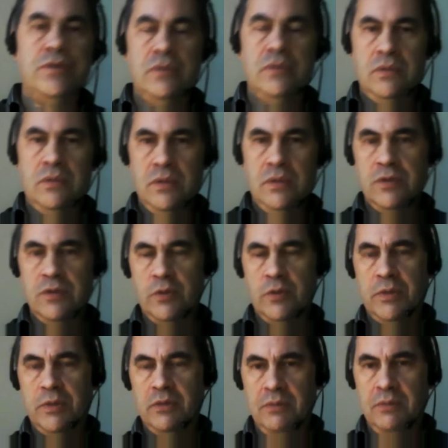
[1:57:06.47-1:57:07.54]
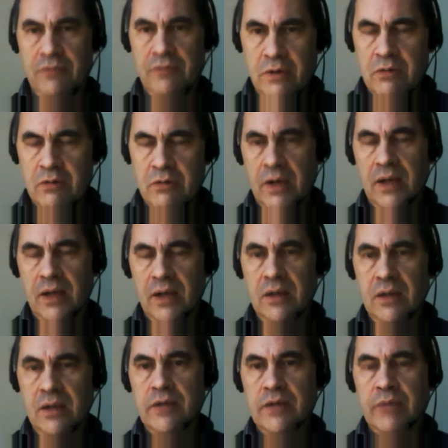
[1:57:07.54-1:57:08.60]
is responsible for cranking these
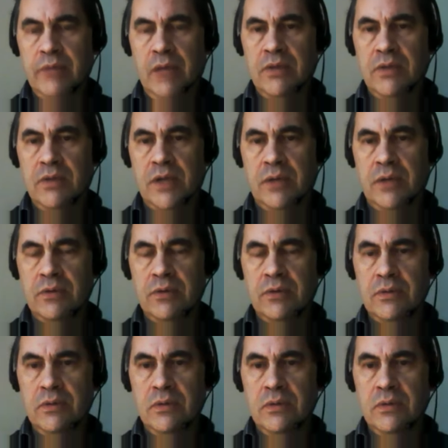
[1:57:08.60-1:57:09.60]
babies out, yeah.